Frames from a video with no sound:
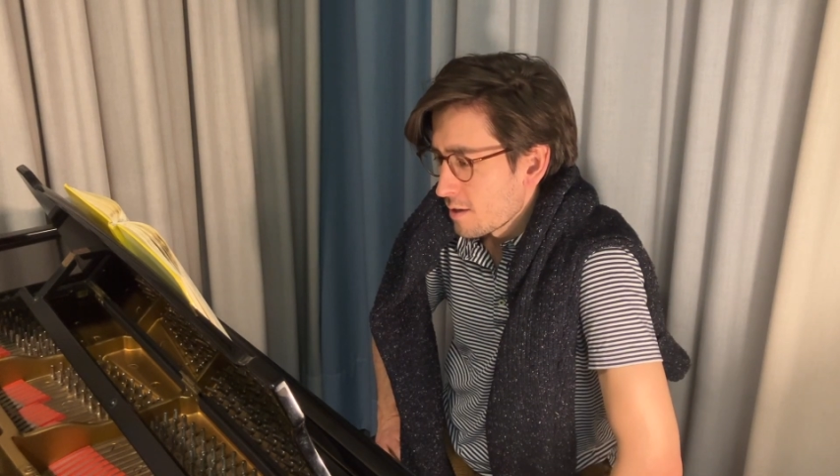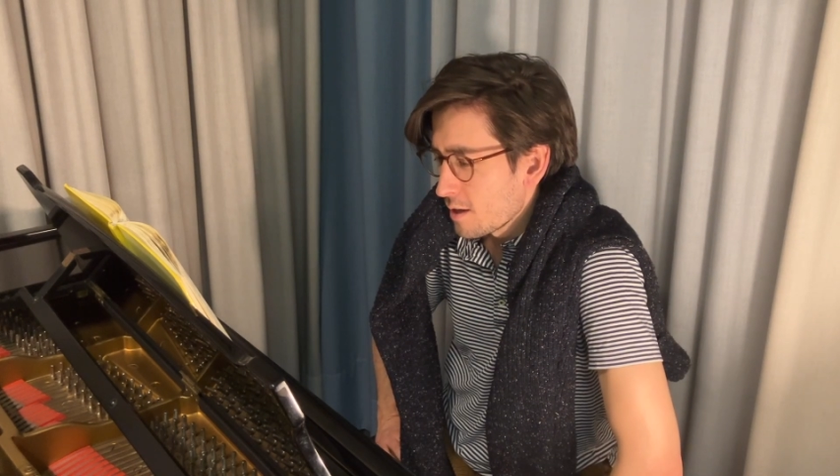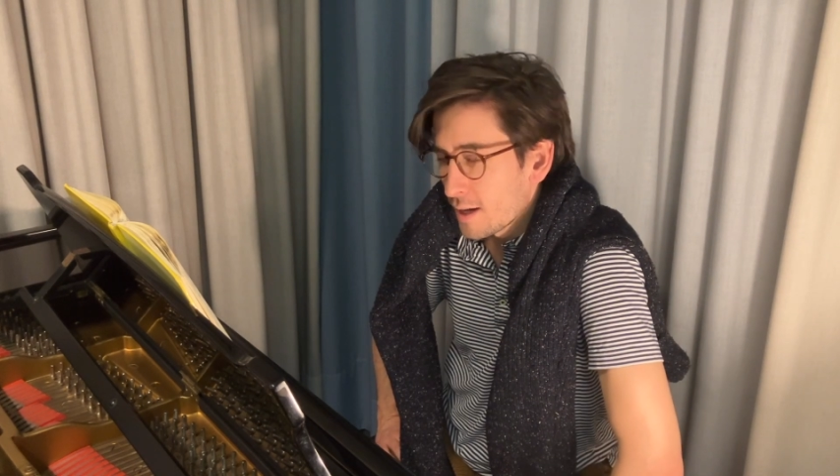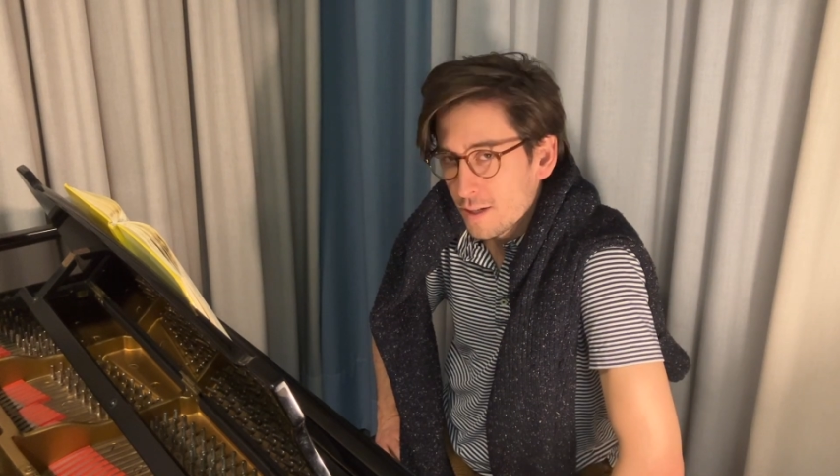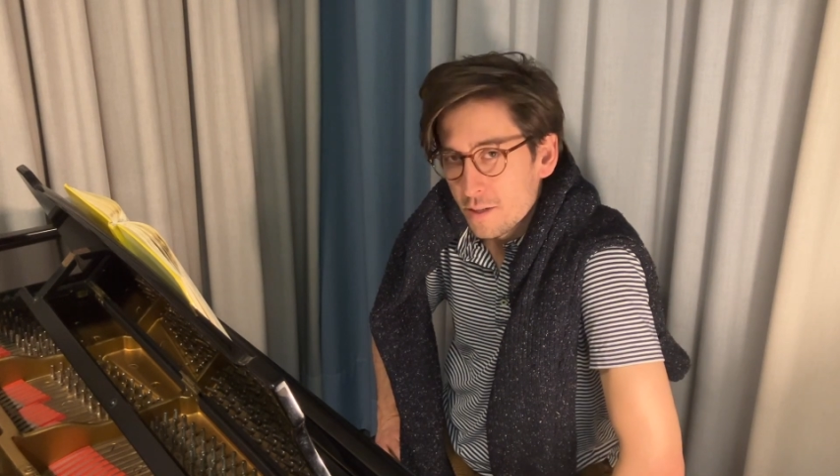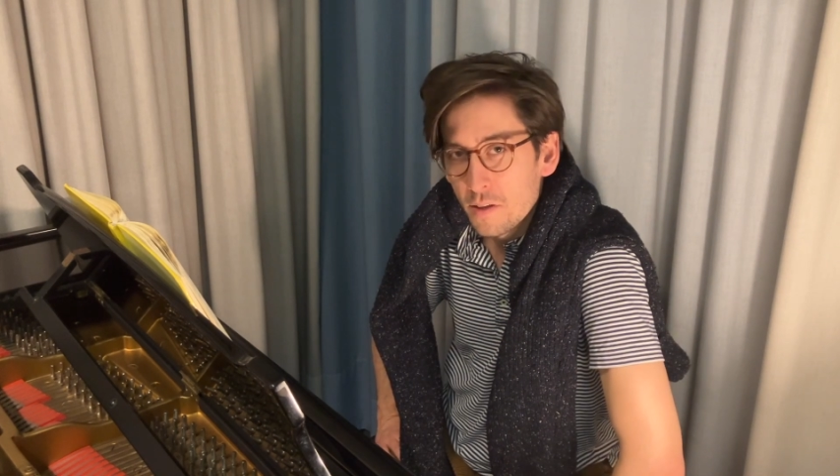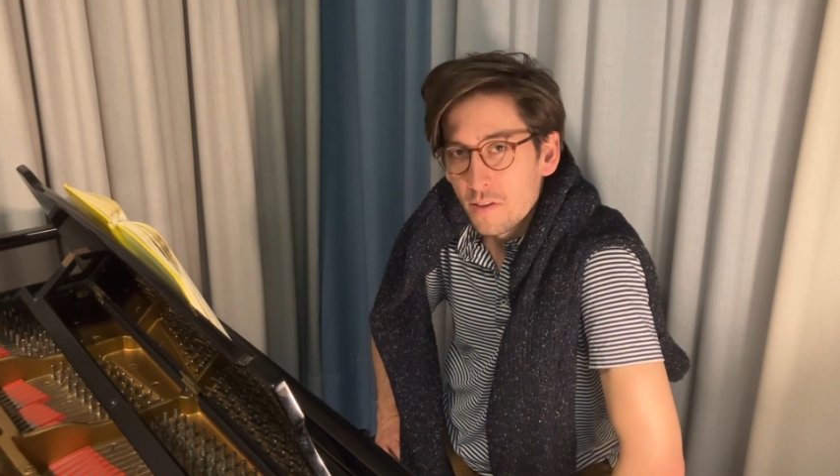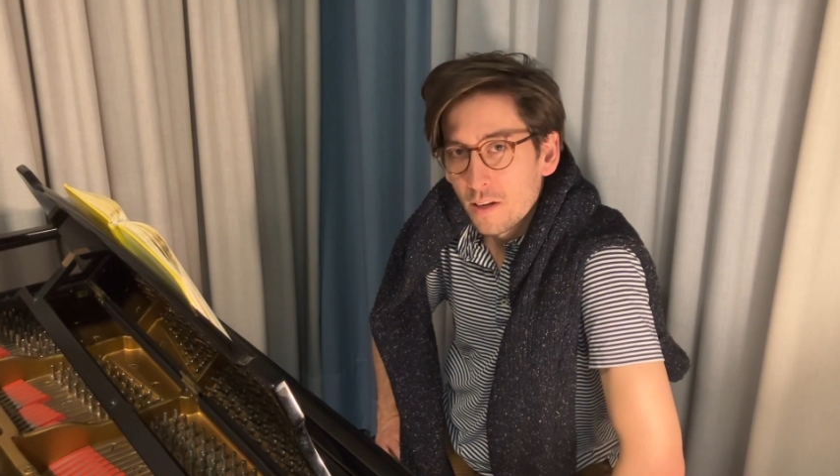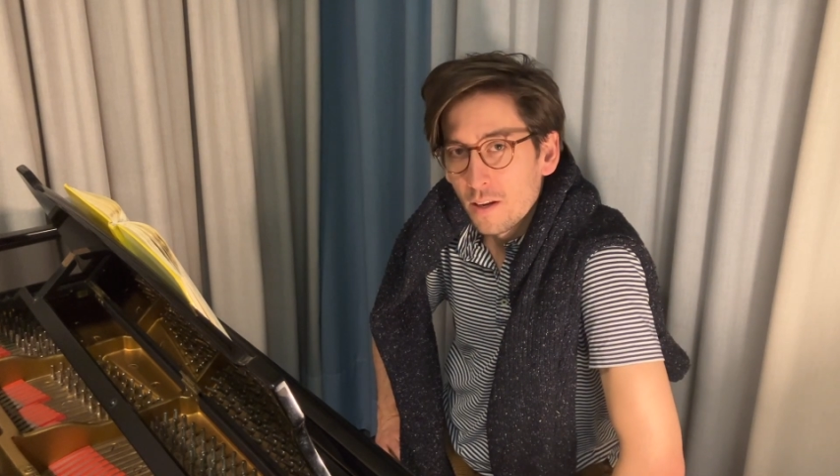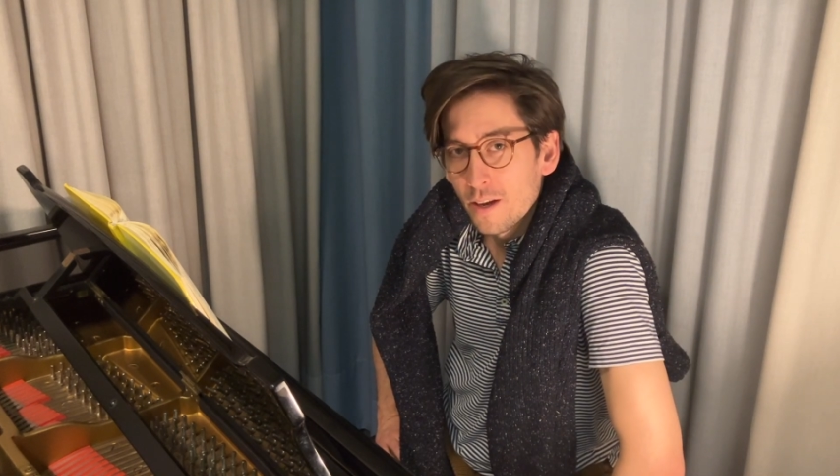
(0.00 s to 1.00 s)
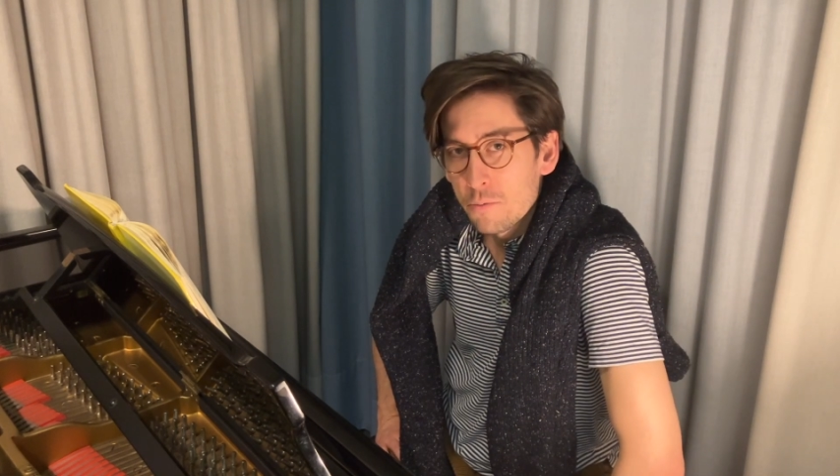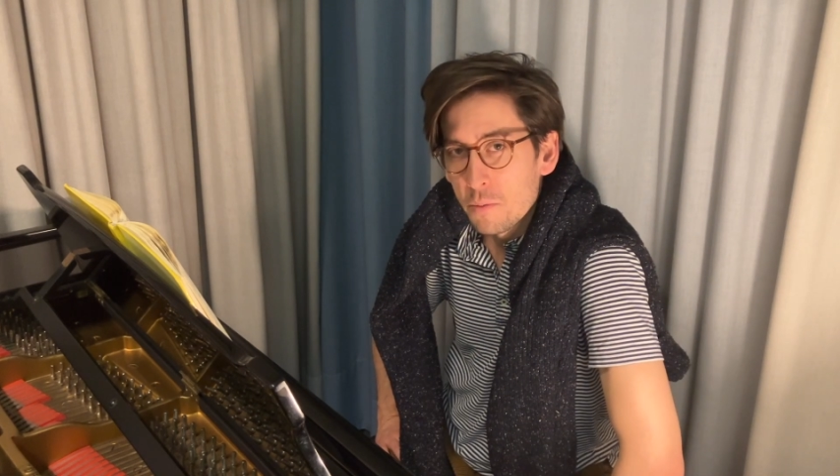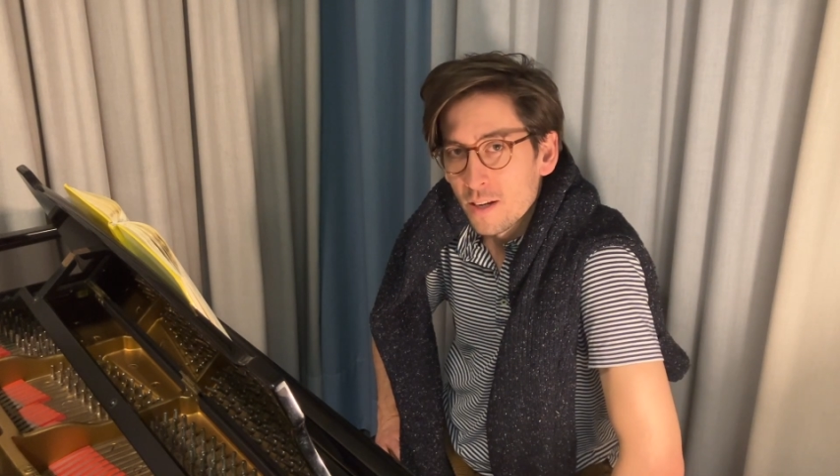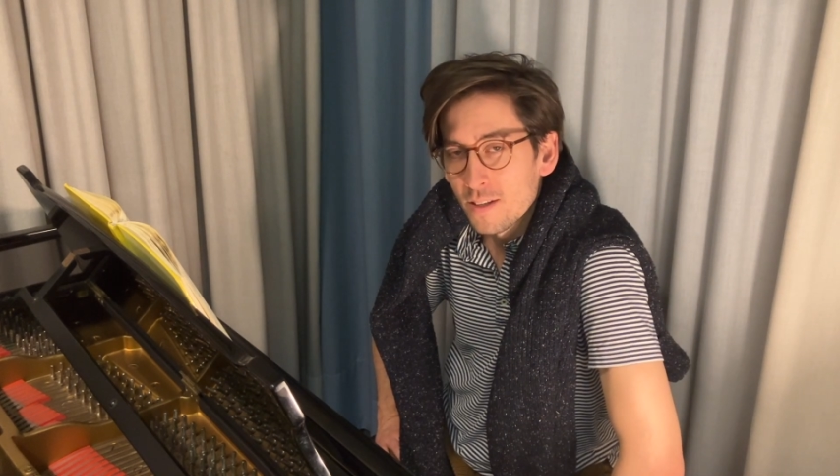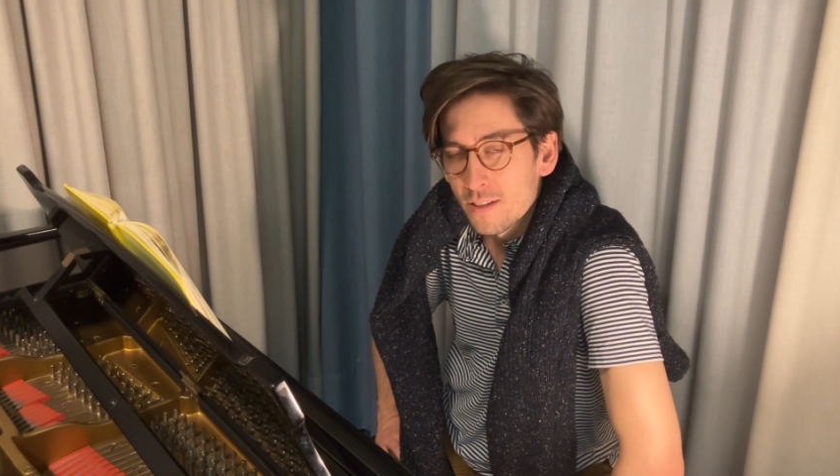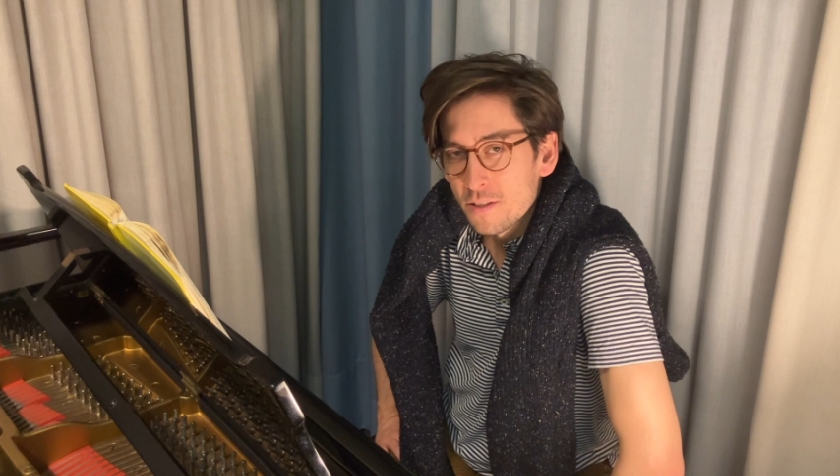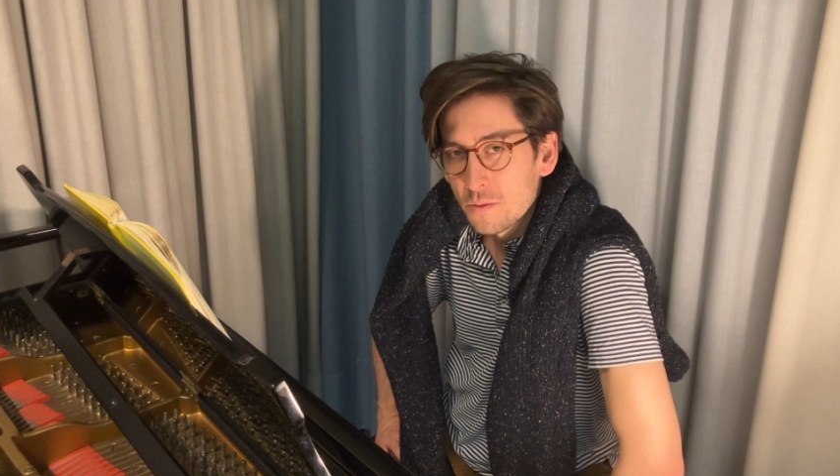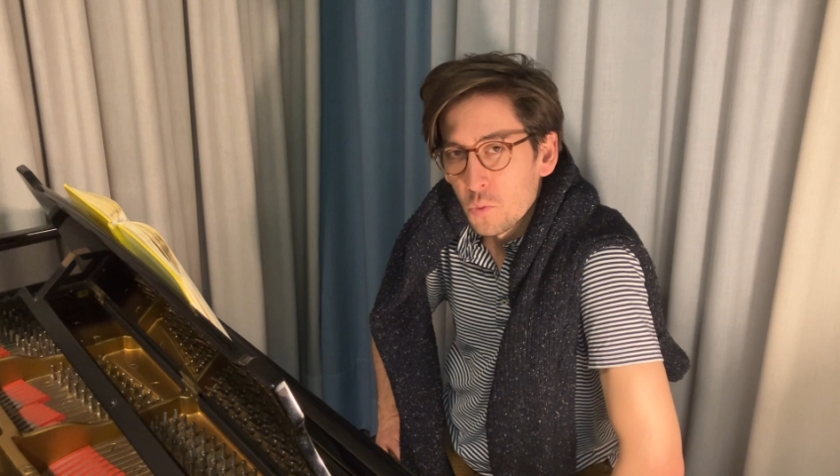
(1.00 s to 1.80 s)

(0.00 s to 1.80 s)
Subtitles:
I actually think Leiermann is a